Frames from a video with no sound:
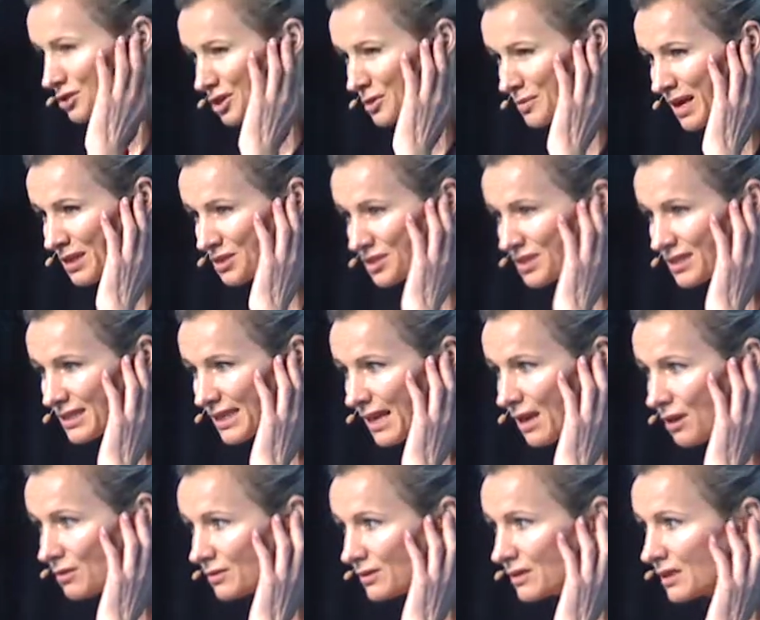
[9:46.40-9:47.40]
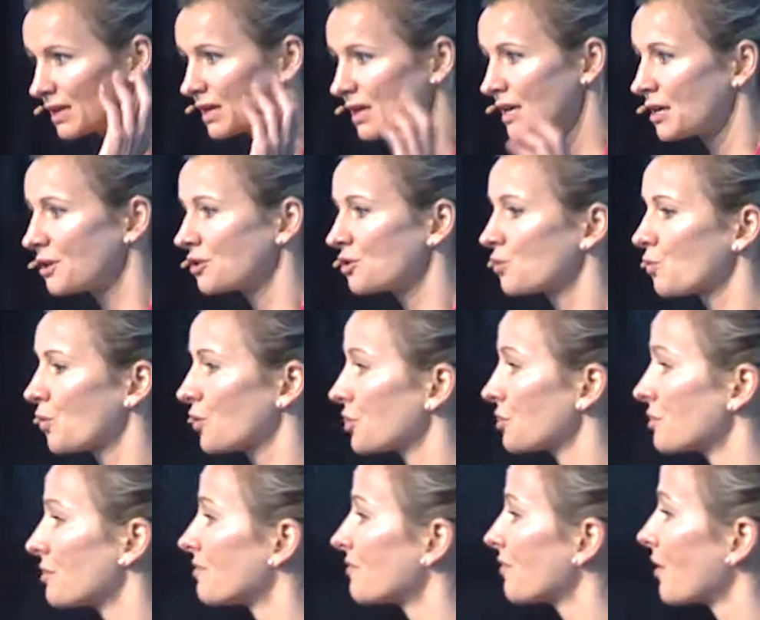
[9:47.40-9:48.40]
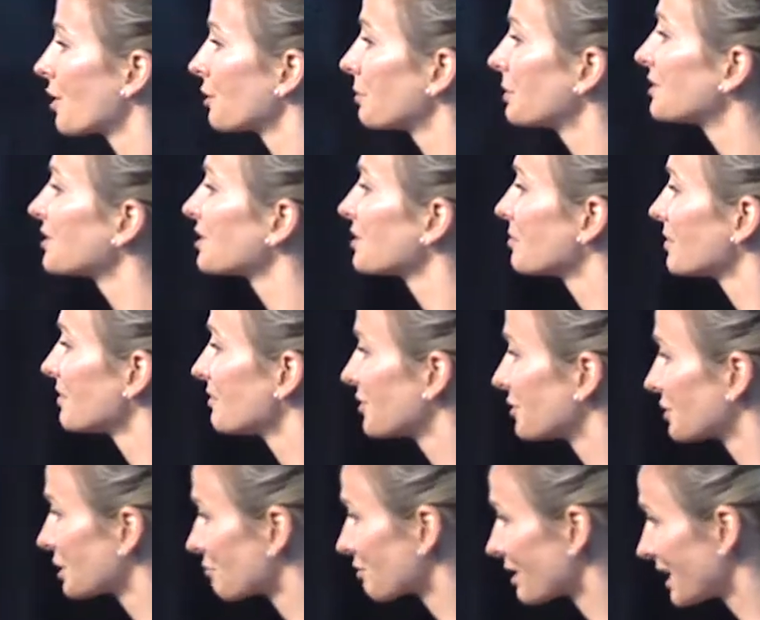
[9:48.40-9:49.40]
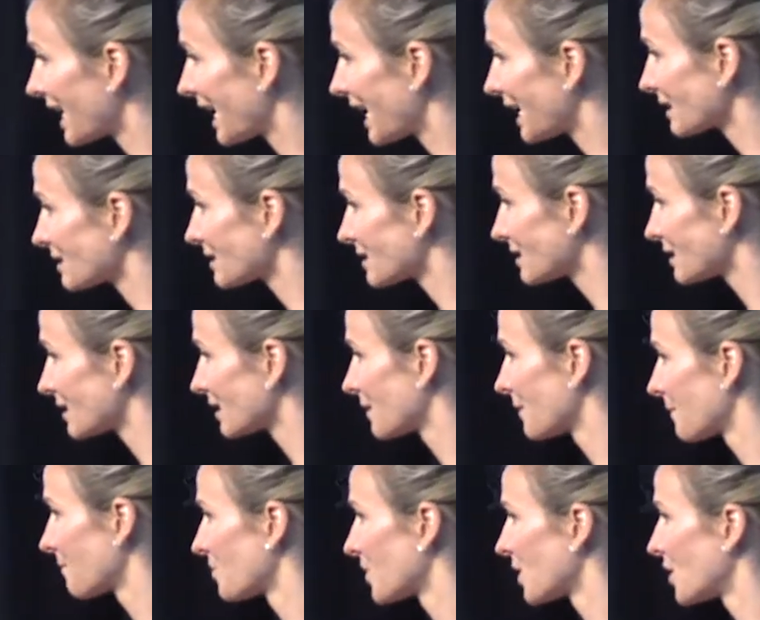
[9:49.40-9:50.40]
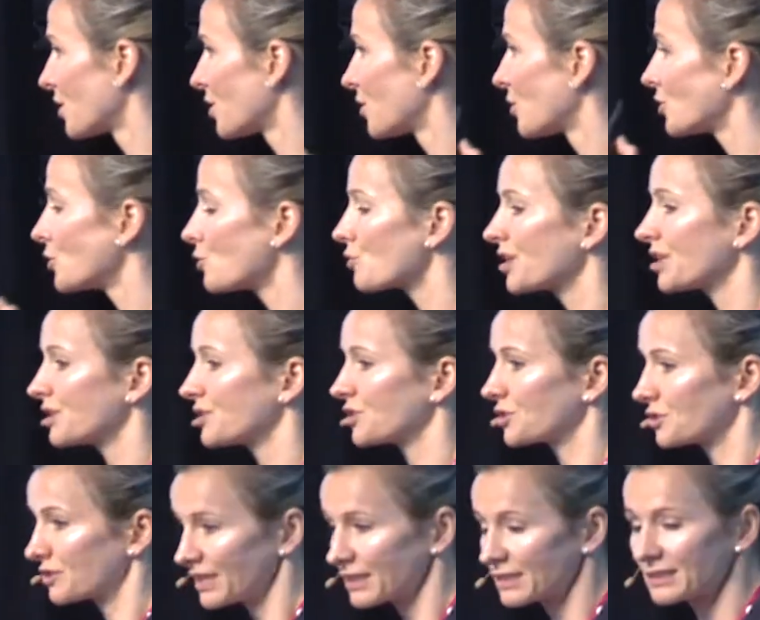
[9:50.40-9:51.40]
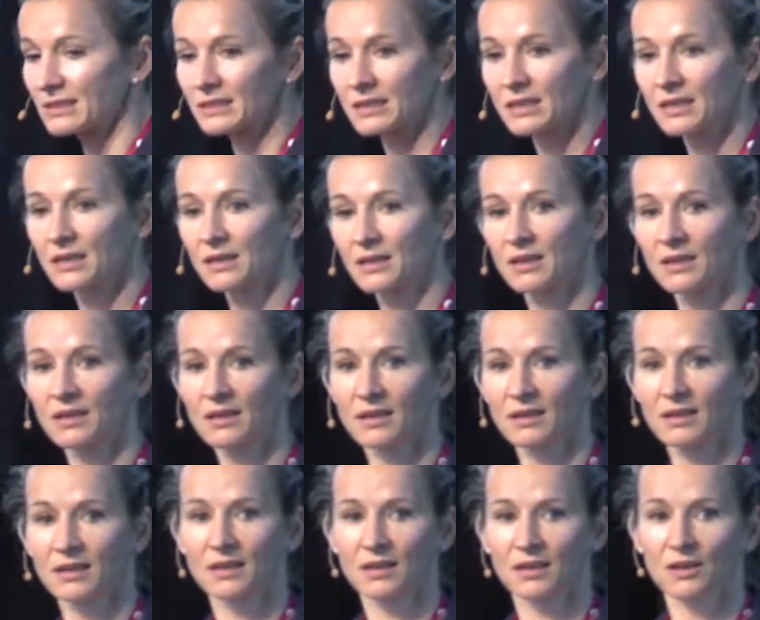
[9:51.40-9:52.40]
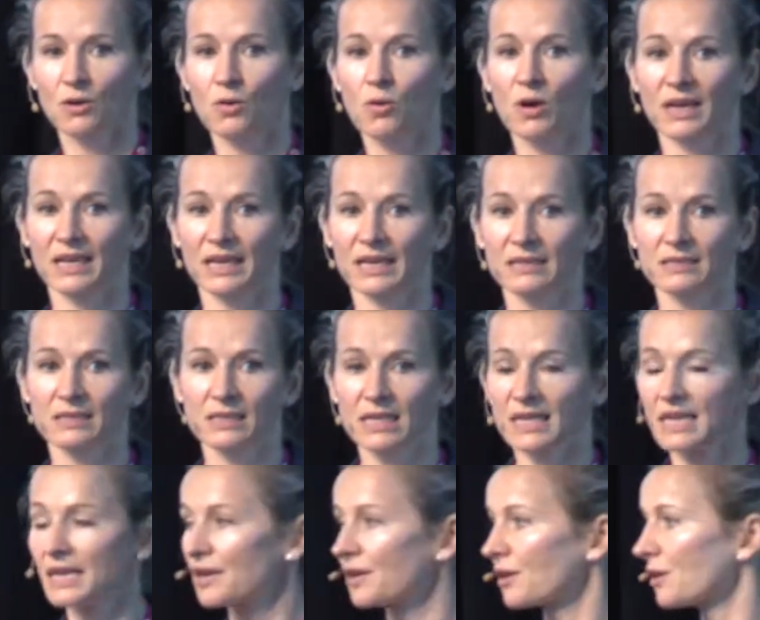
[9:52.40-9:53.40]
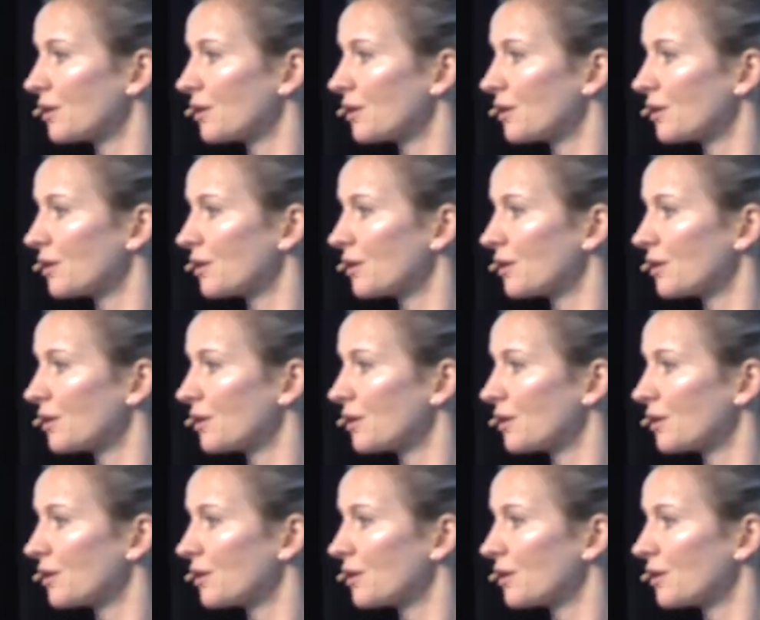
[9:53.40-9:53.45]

too much sound. You want your environment to be very relaxed. You'll get stressed quite easily